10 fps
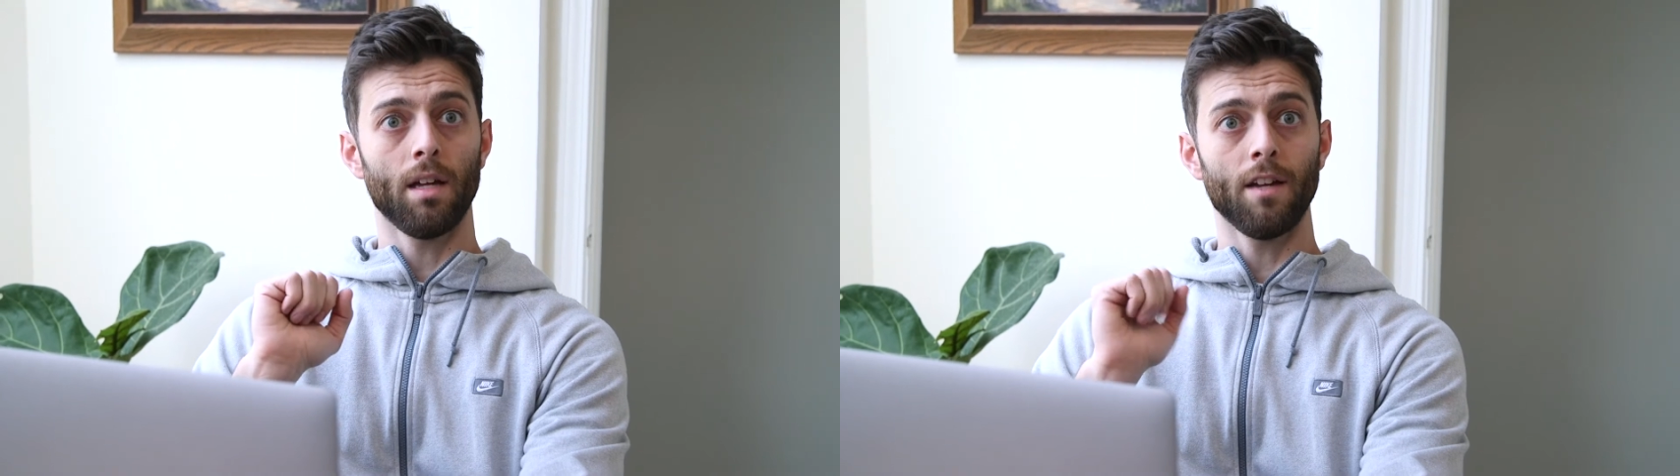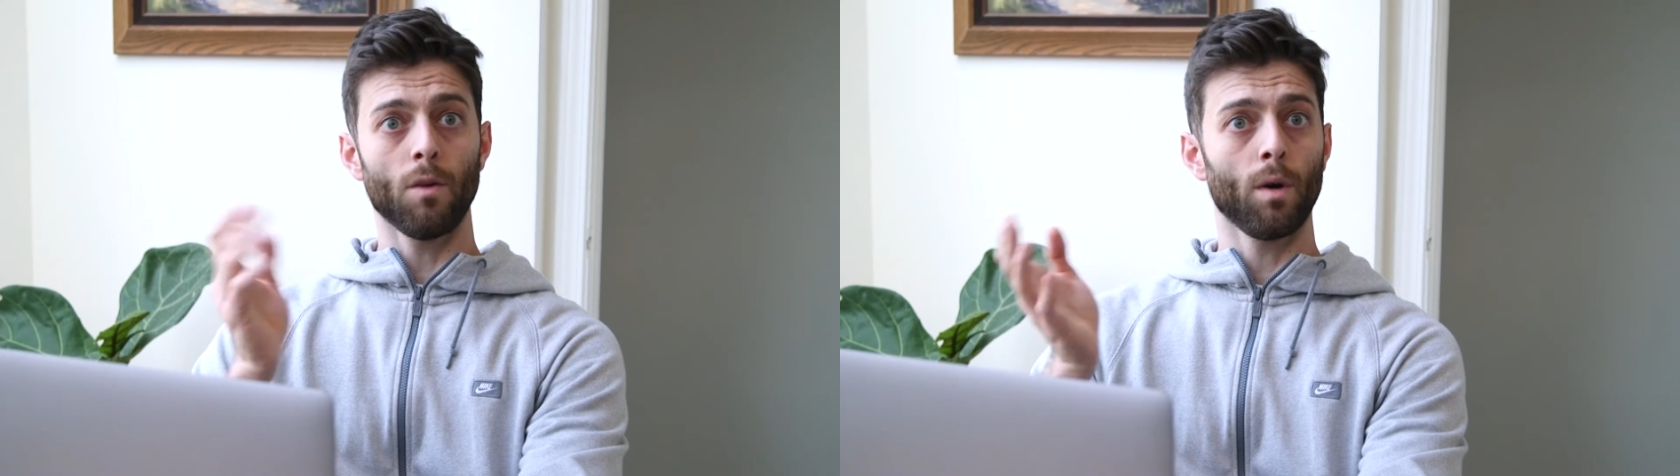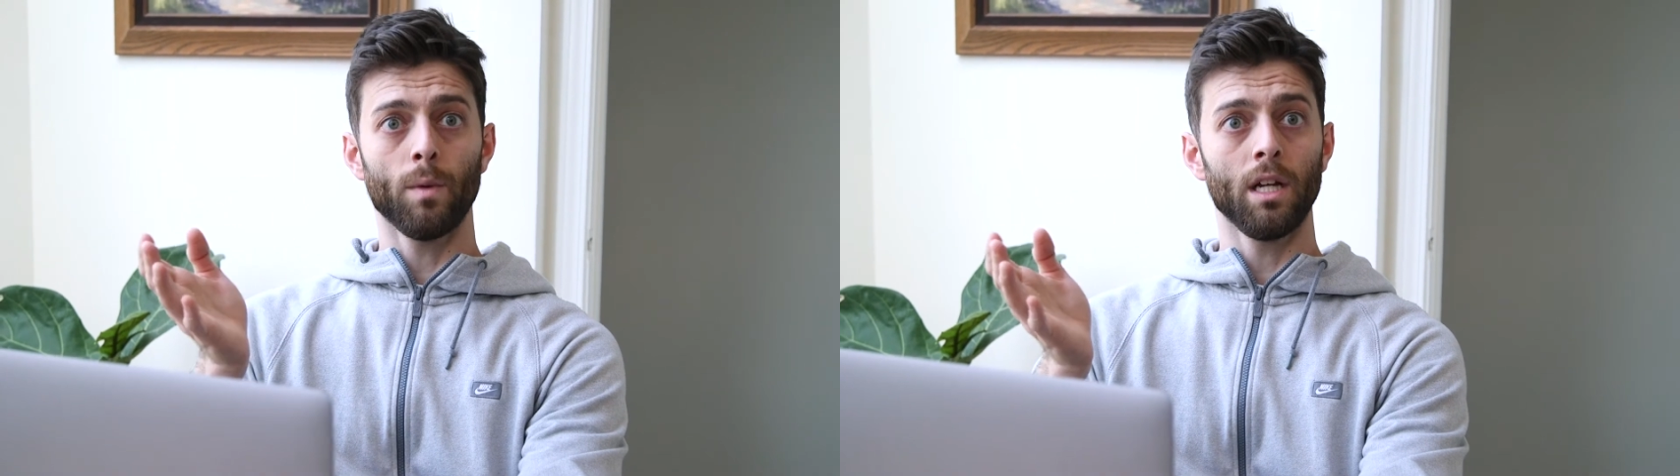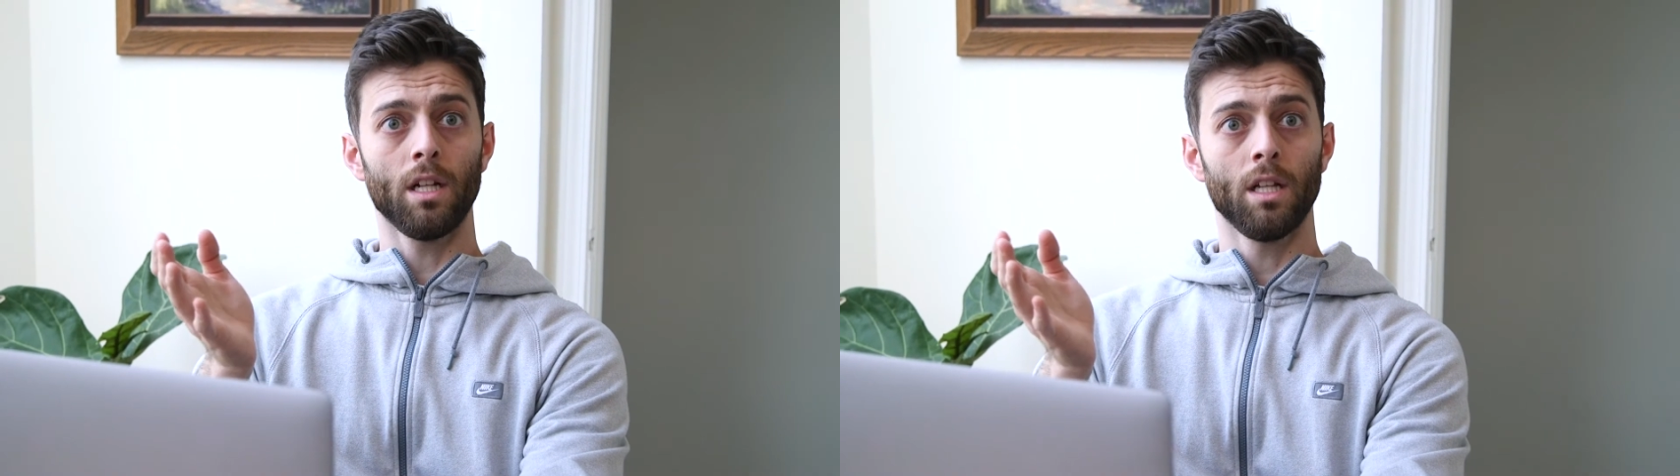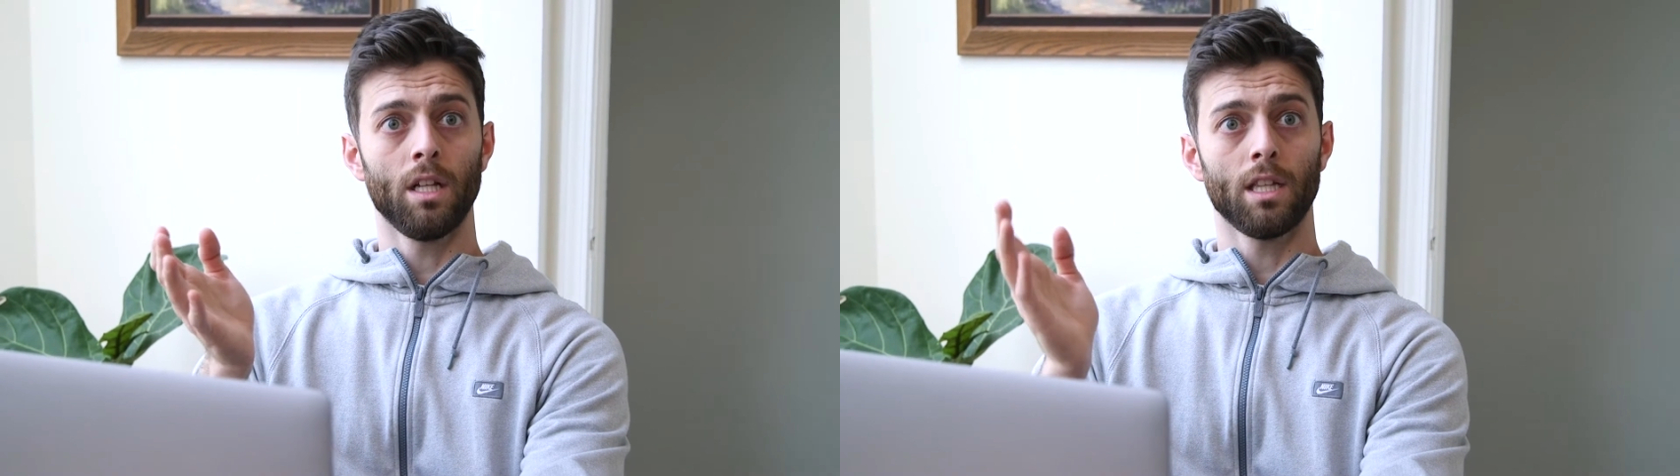If they weren't real,
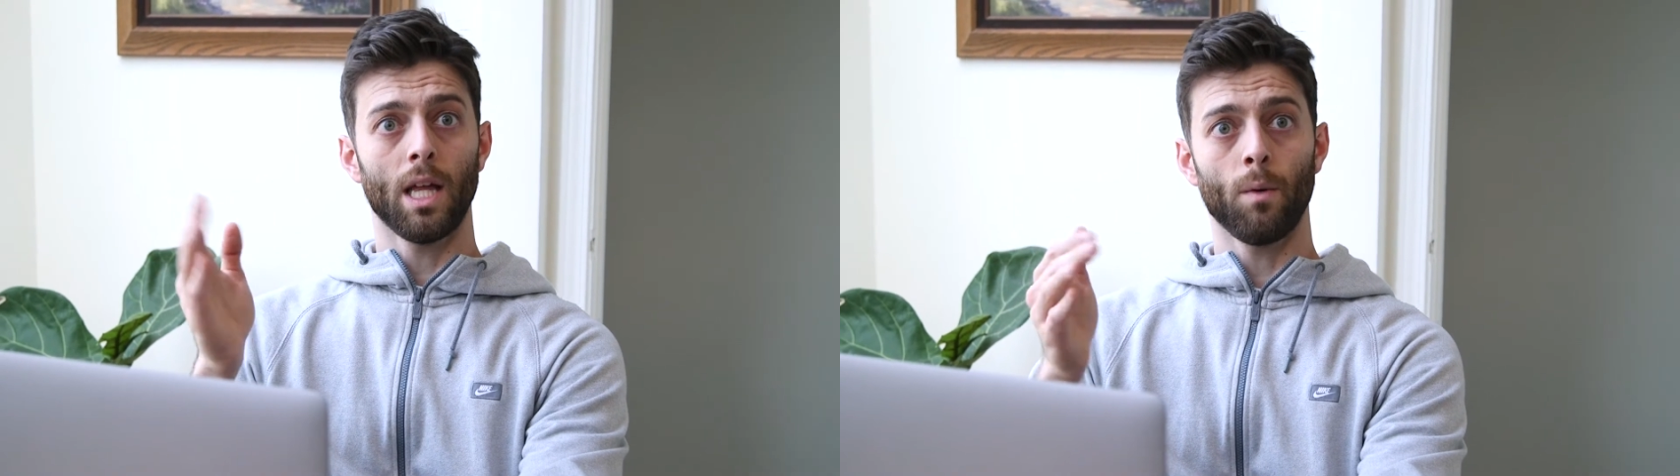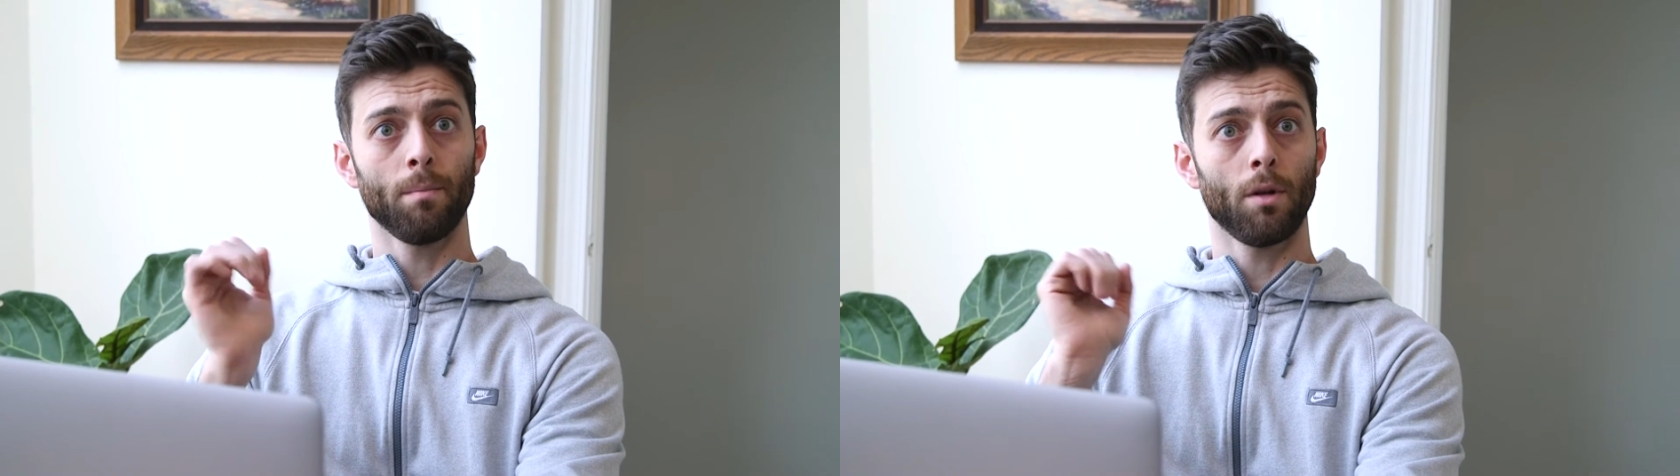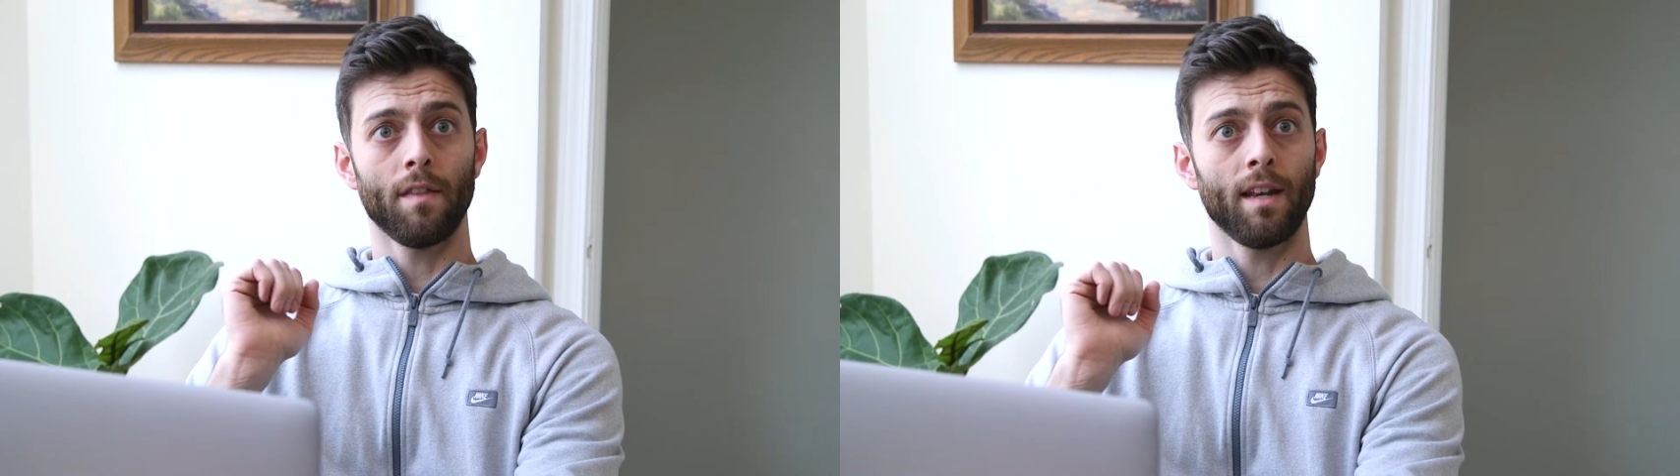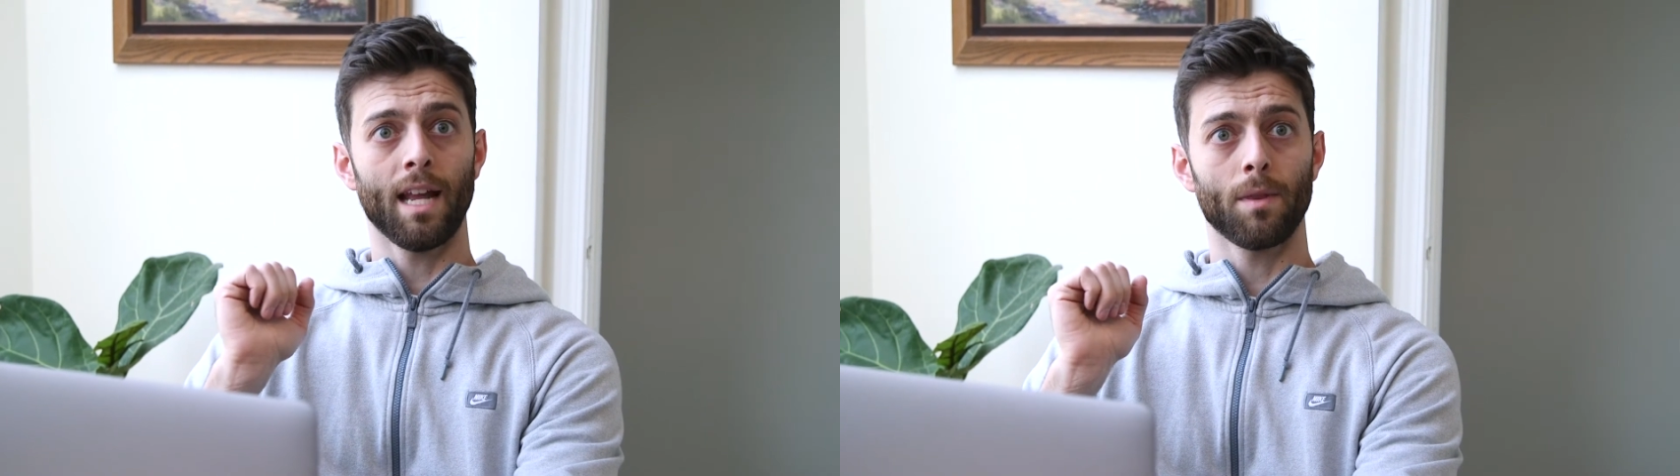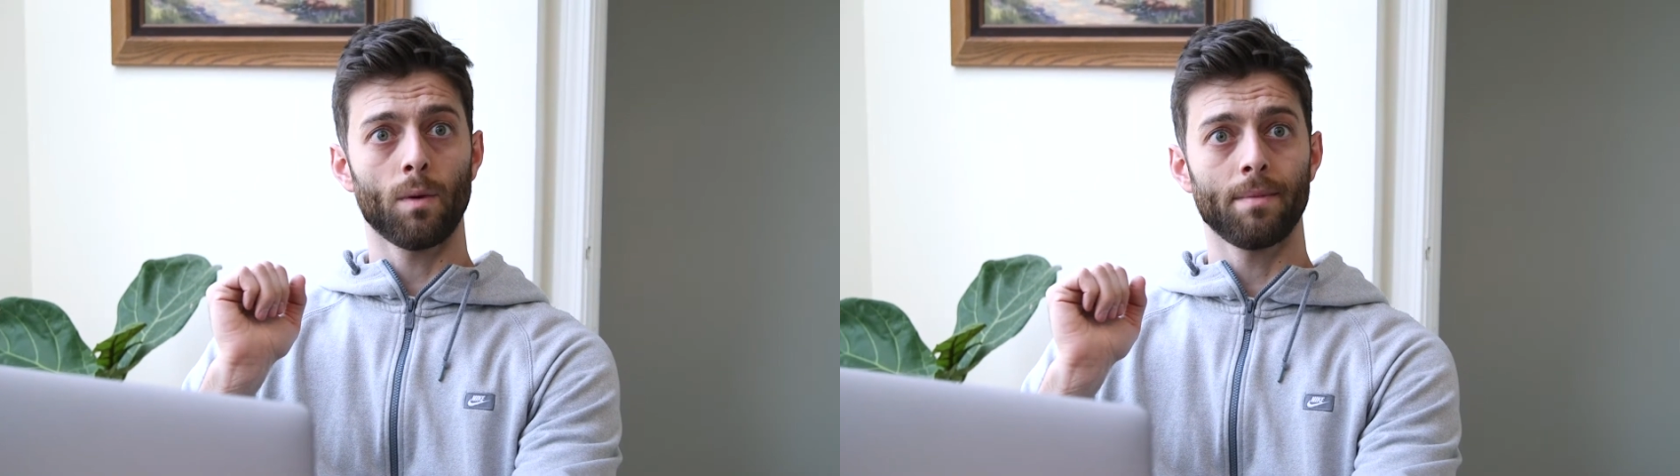they wouldn't put it in the name
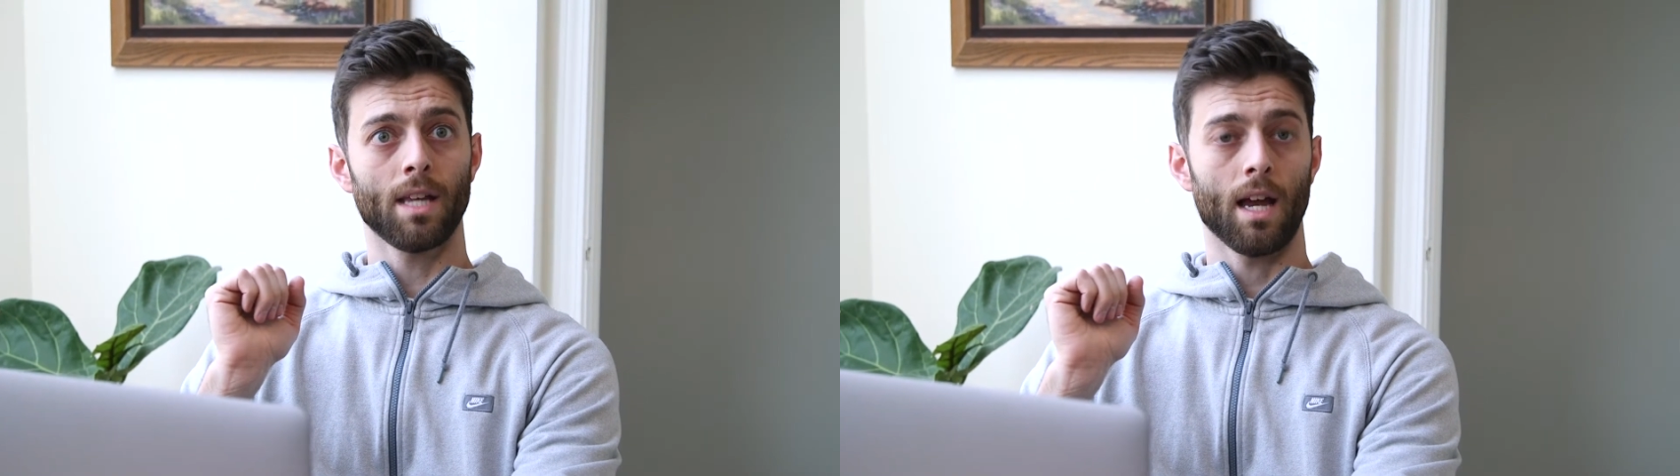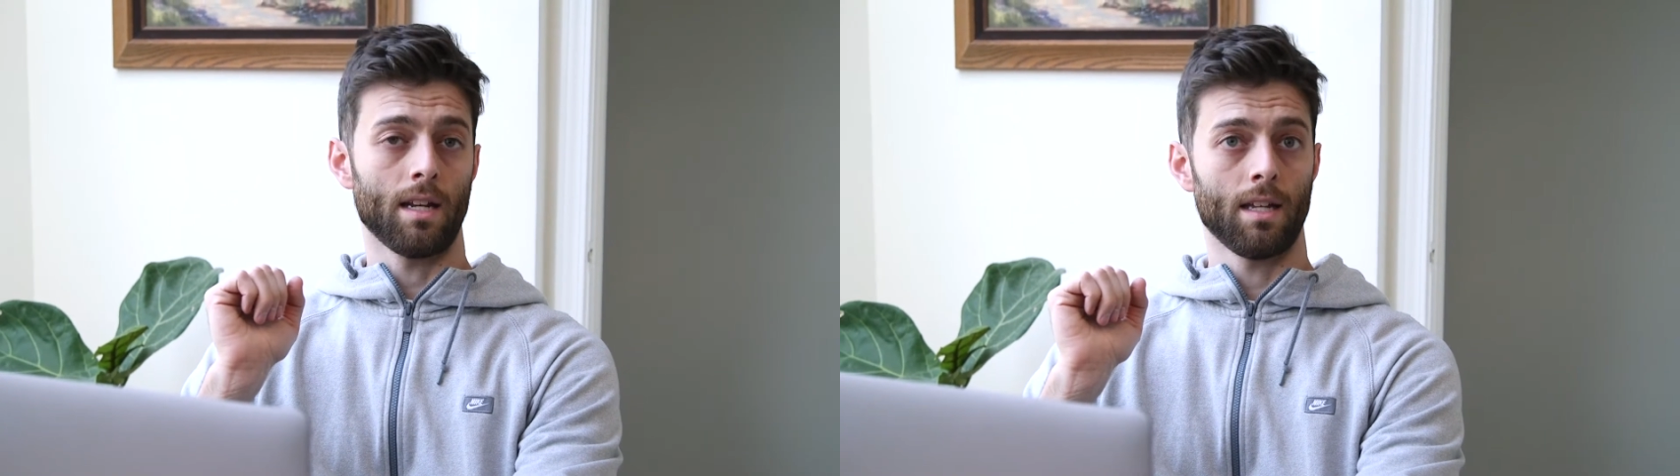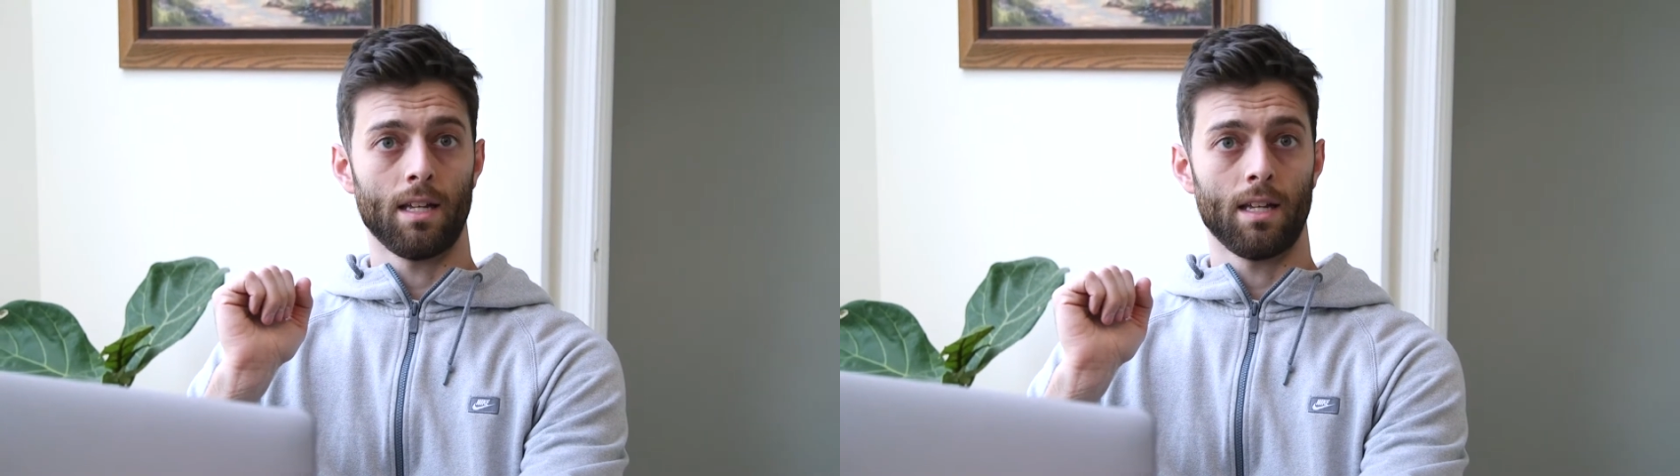of the website.